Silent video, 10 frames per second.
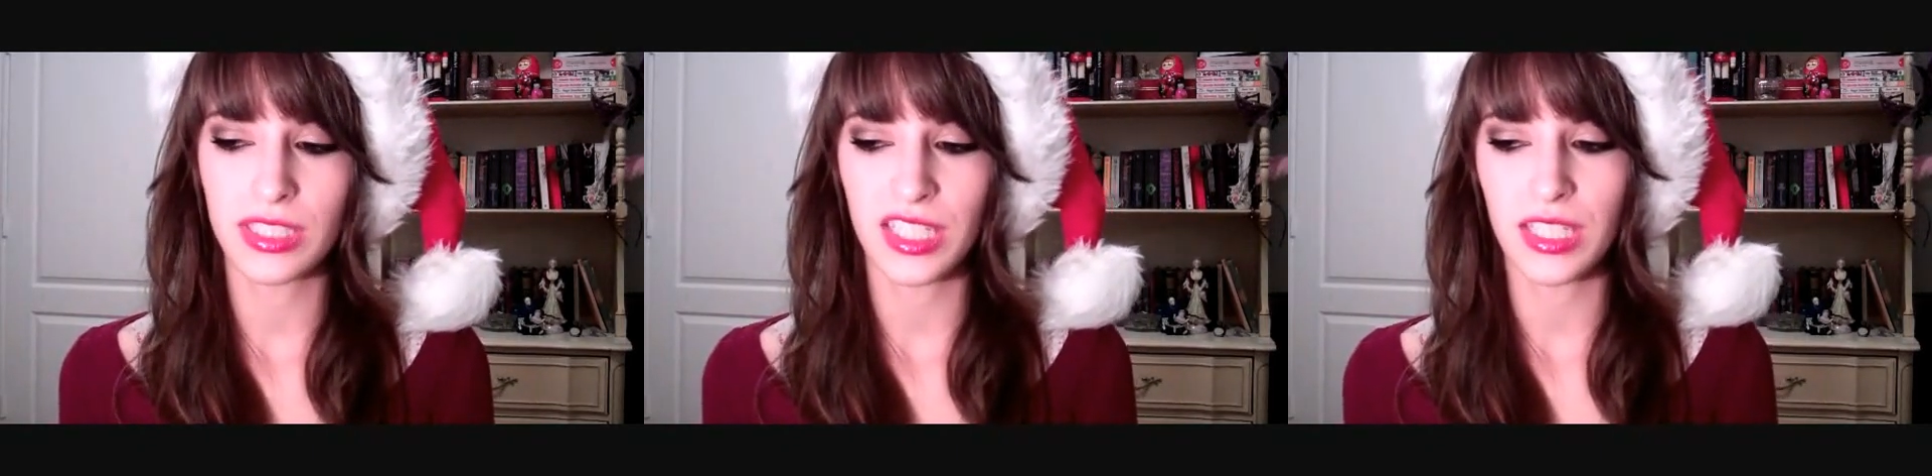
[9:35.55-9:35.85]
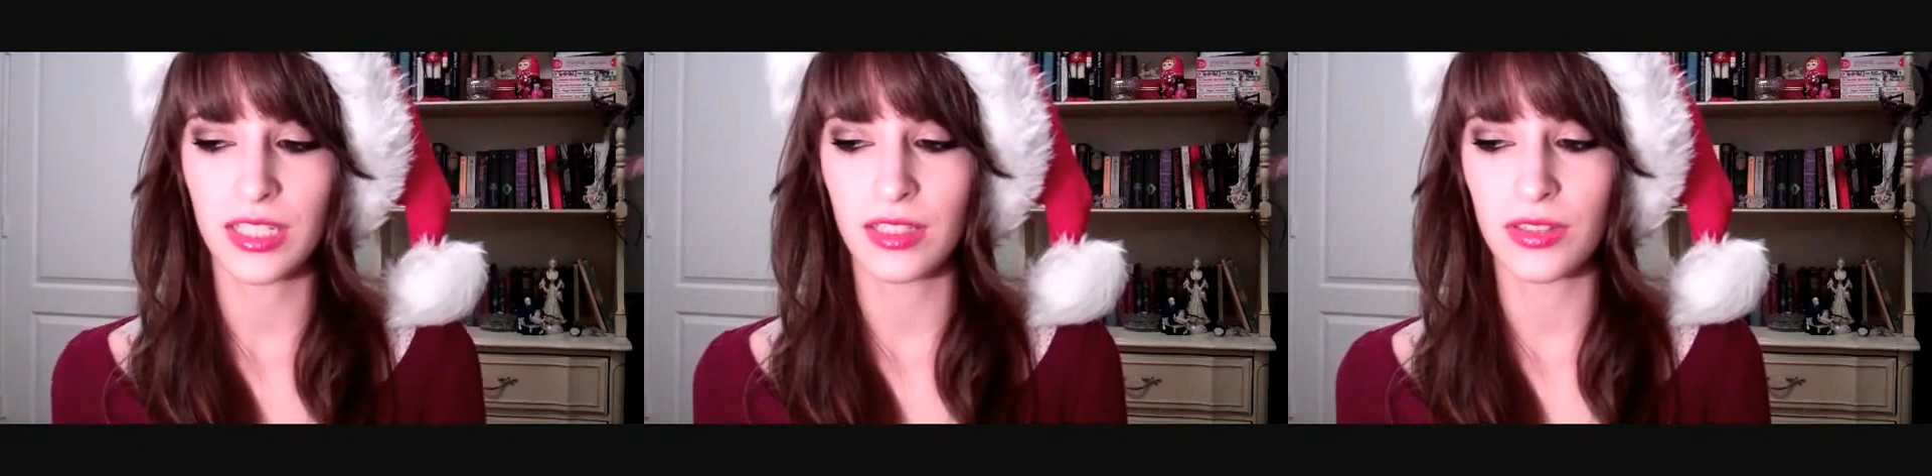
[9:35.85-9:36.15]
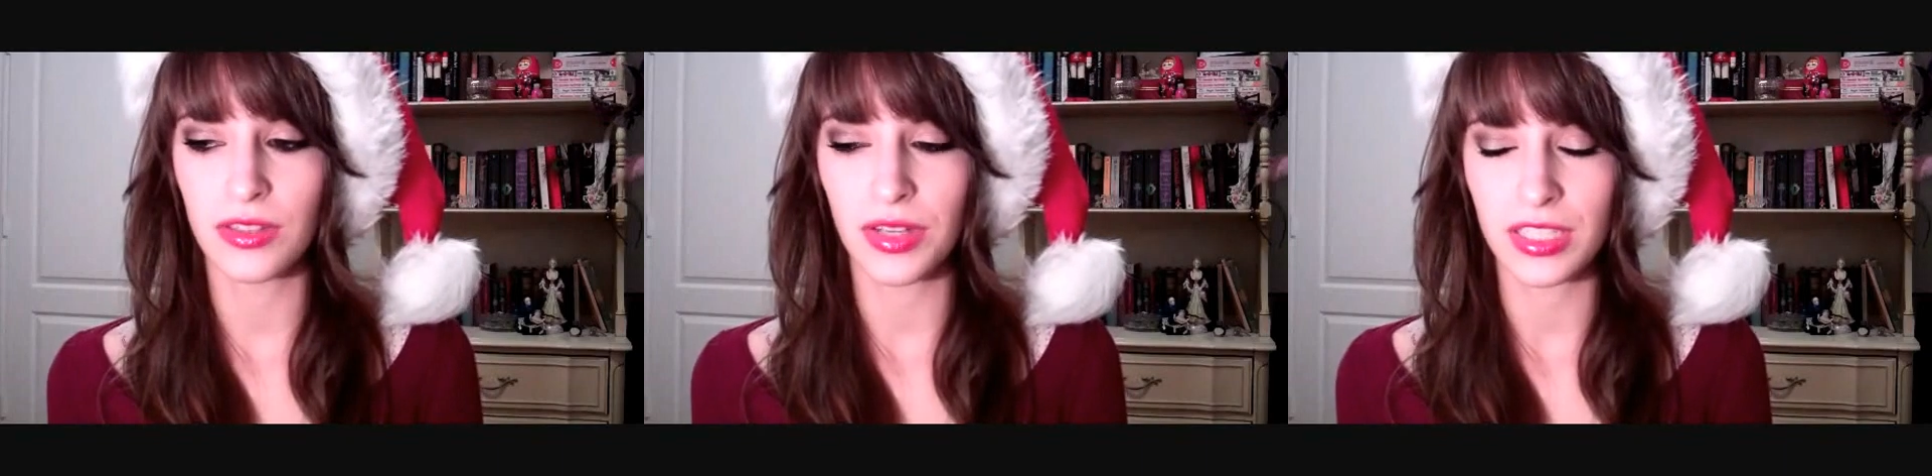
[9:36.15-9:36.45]
see
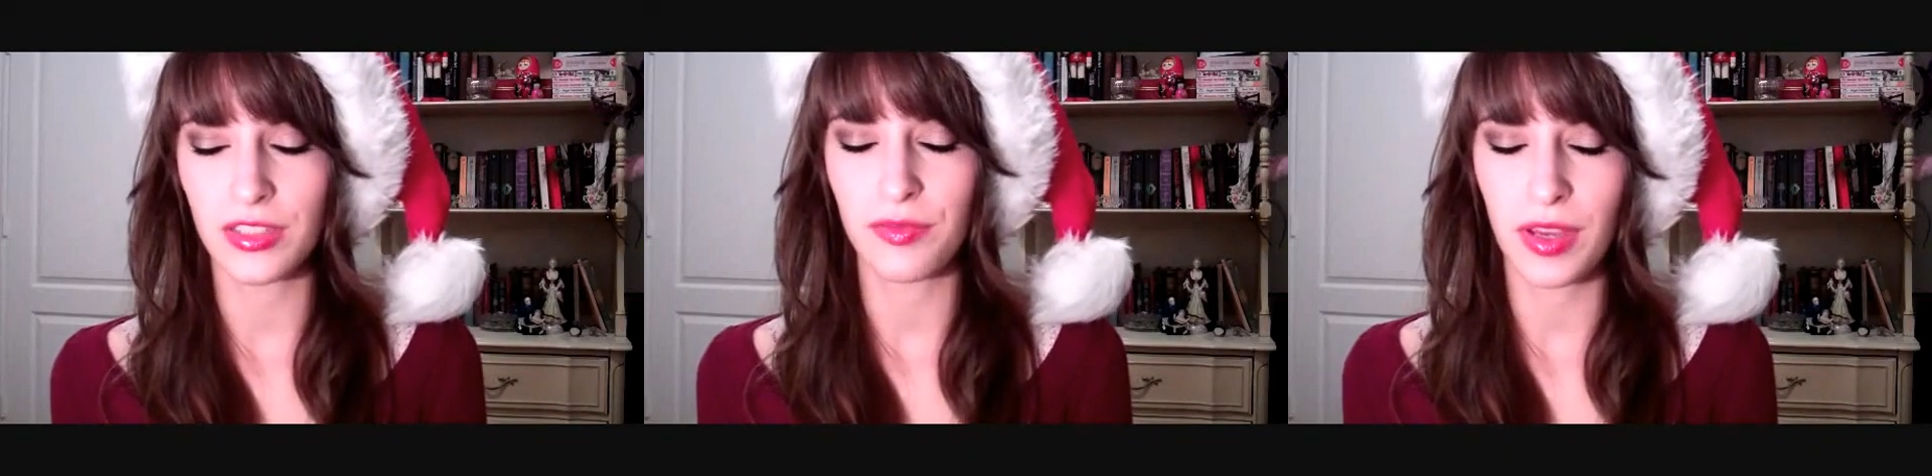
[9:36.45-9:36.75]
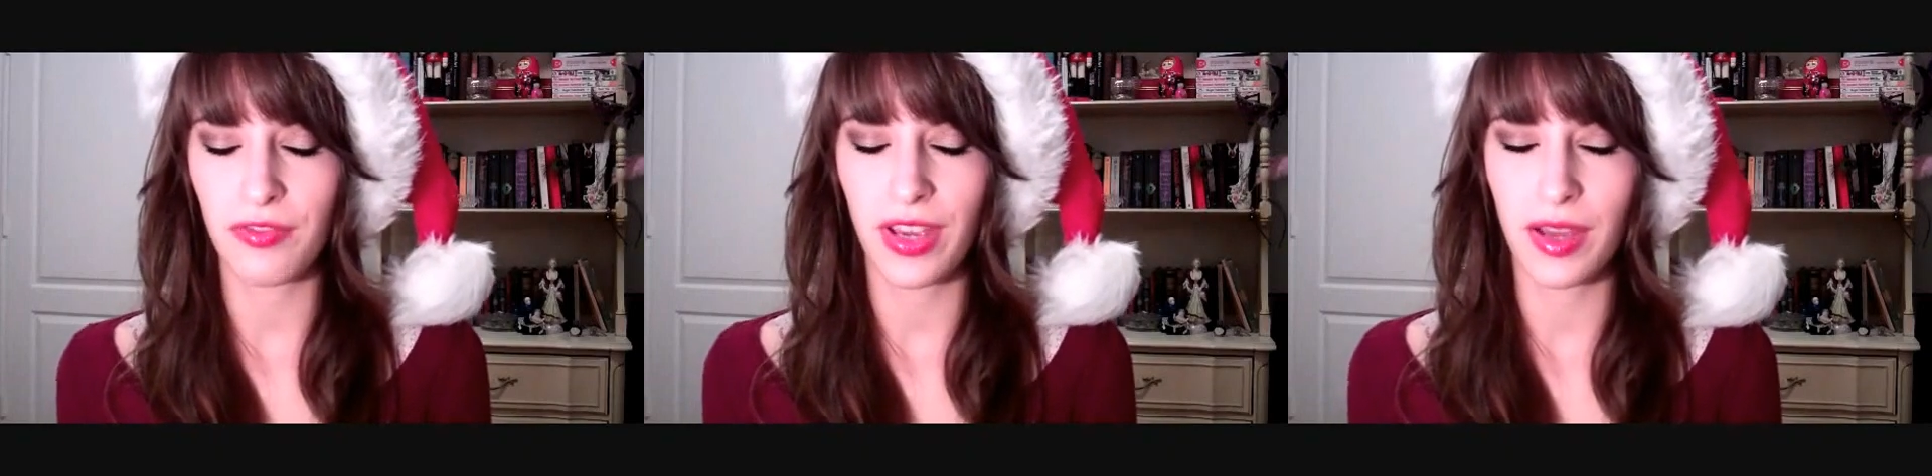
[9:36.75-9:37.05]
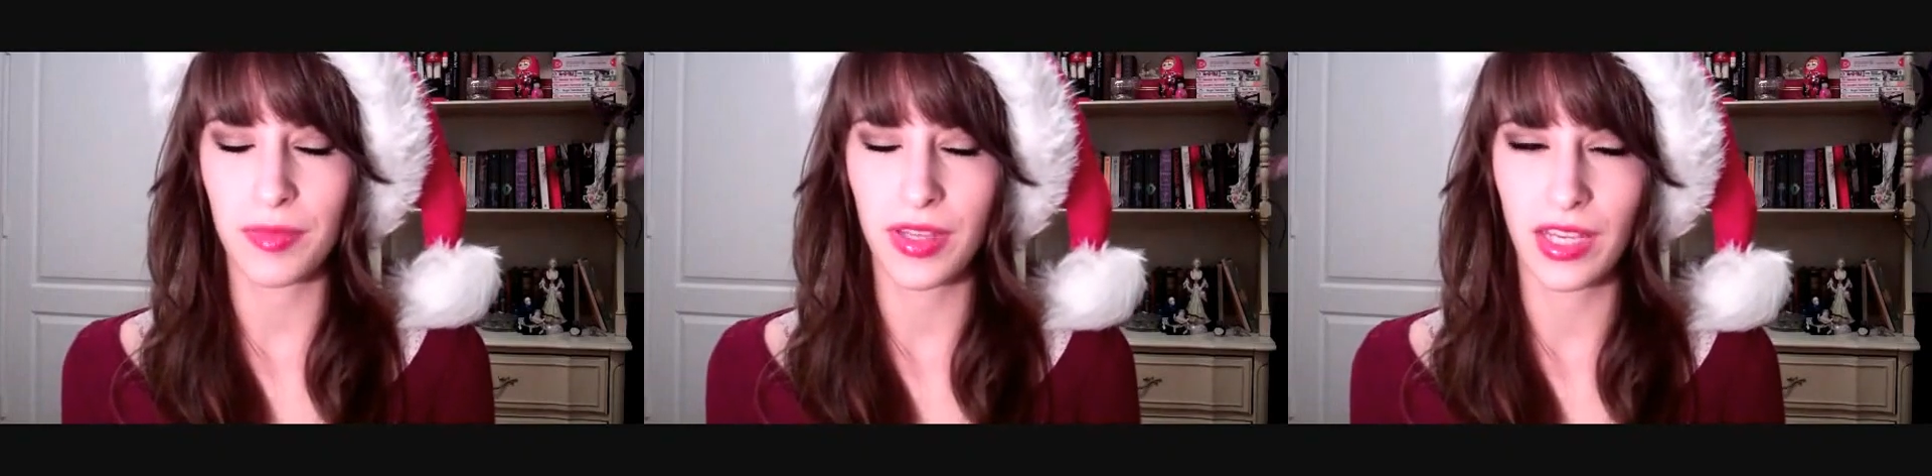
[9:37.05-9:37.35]
the rest of my
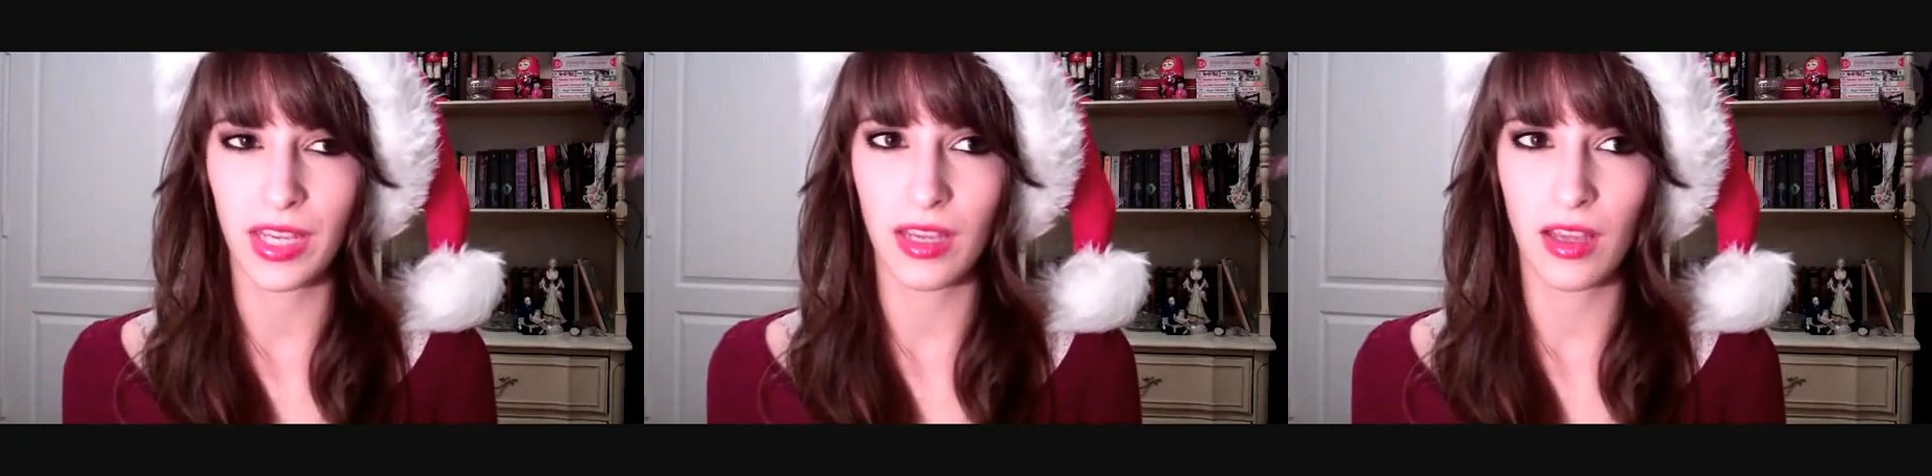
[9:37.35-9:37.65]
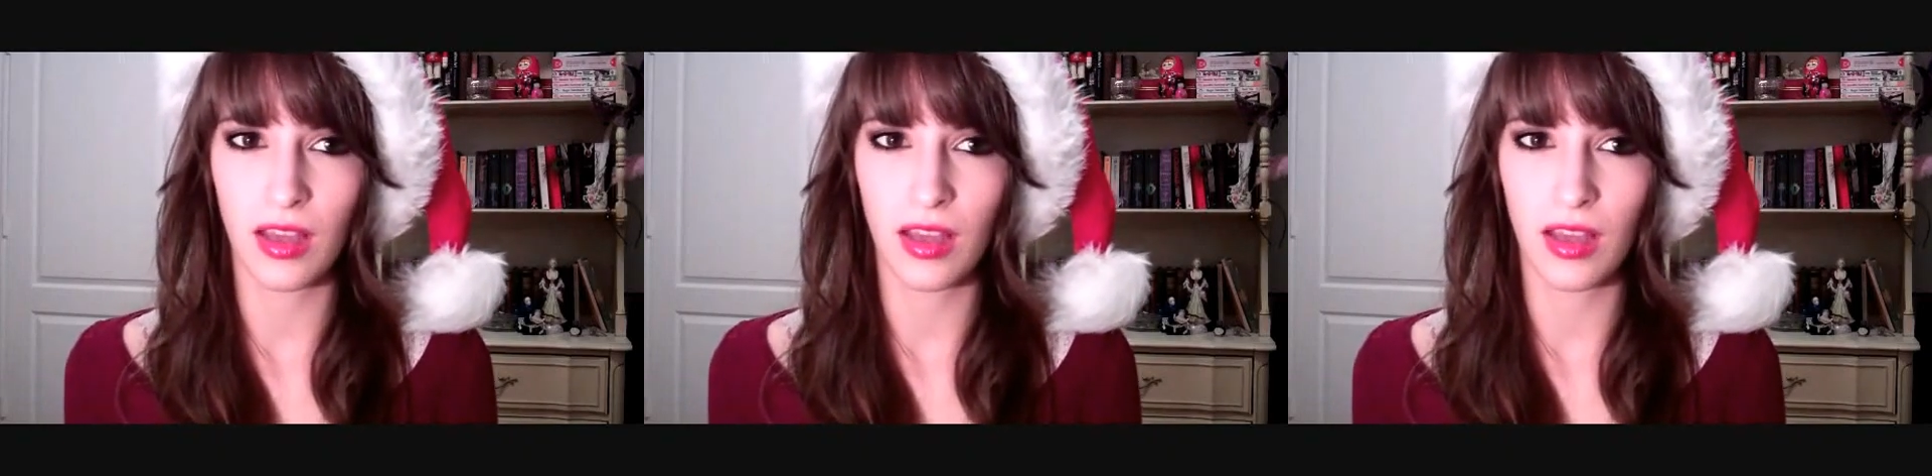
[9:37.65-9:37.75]
family